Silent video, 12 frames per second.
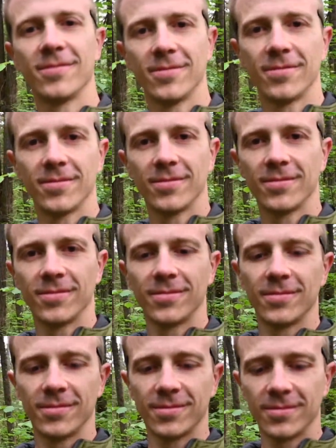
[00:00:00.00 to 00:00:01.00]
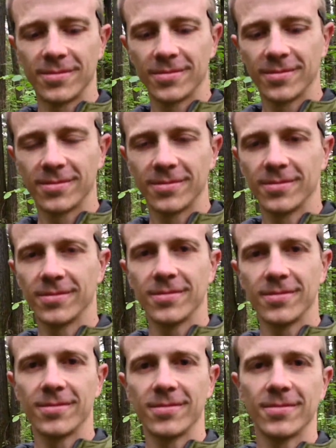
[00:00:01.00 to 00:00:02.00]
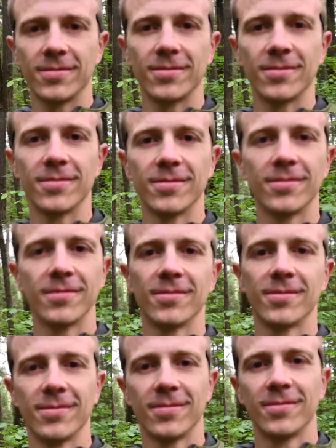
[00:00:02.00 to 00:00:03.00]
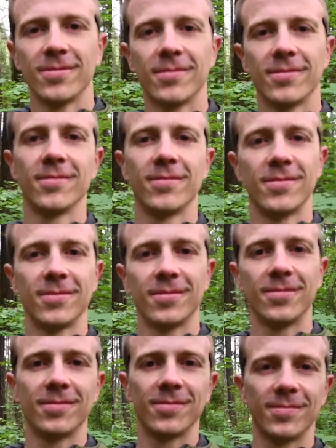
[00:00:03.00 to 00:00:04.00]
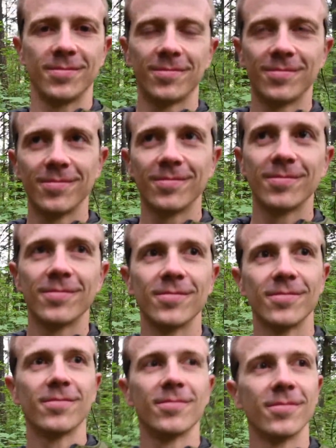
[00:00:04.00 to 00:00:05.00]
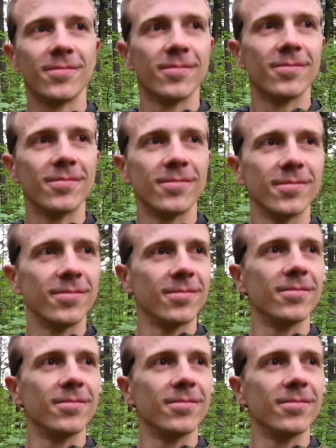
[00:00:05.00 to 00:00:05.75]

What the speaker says: (silent)